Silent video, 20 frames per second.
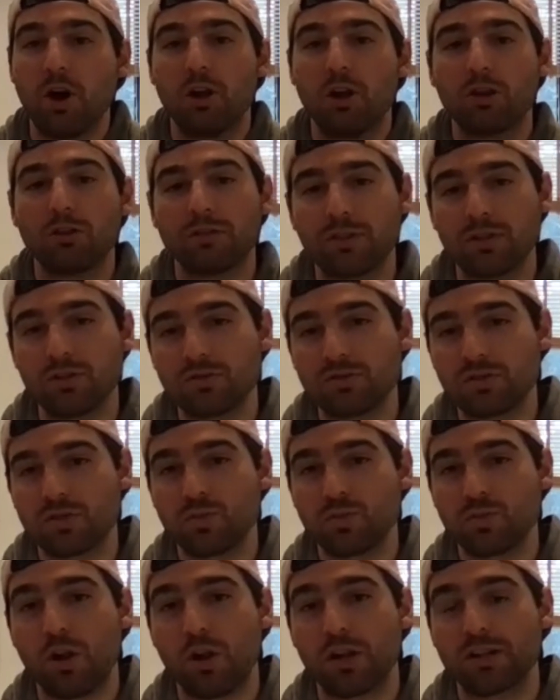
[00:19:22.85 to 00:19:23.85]
all of
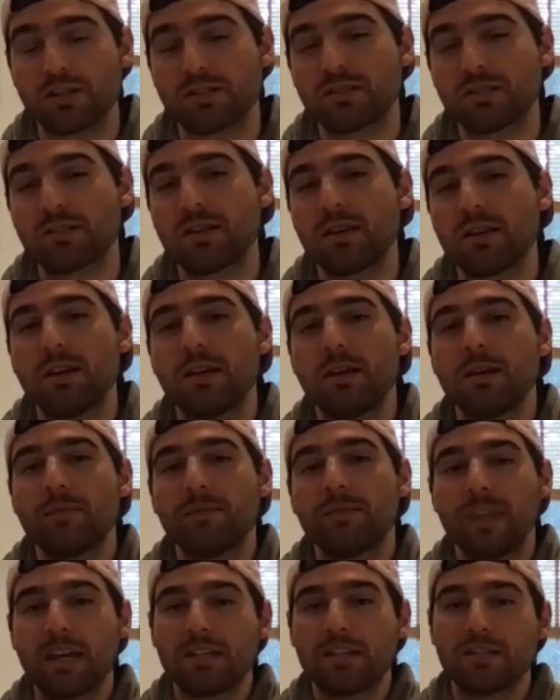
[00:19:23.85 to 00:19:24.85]
users' wallets.
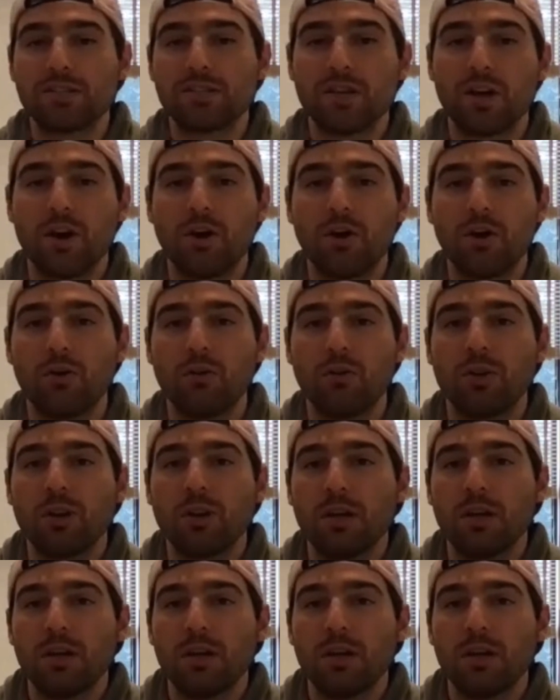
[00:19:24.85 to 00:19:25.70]
And so